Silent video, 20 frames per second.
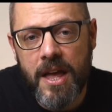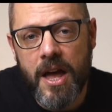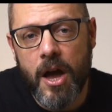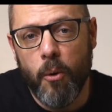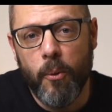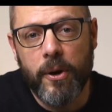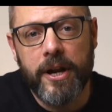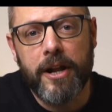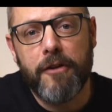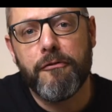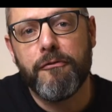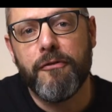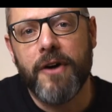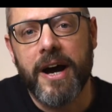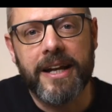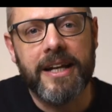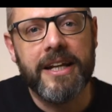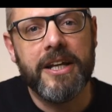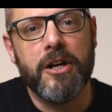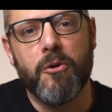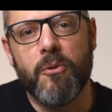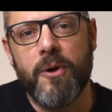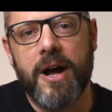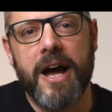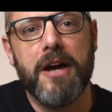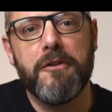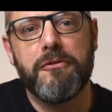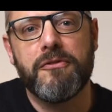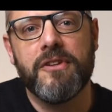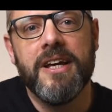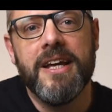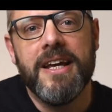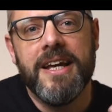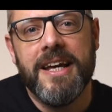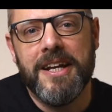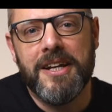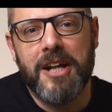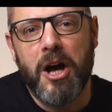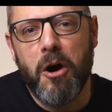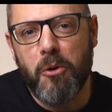And when I finally arrived
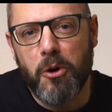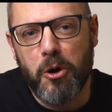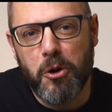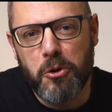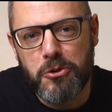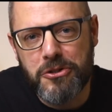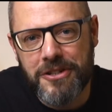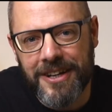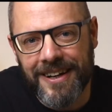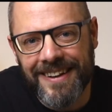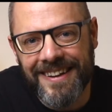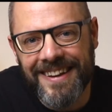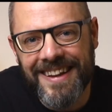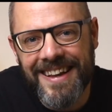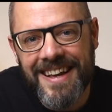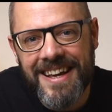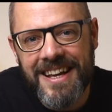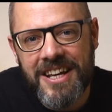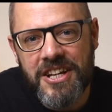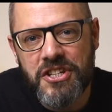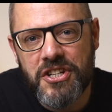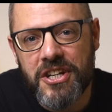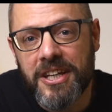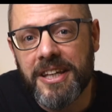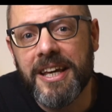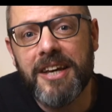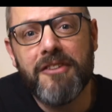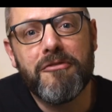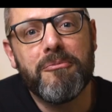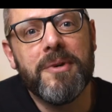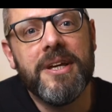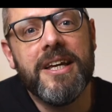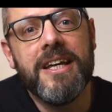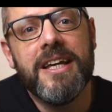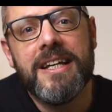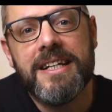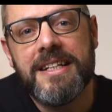in our hotel, she gave me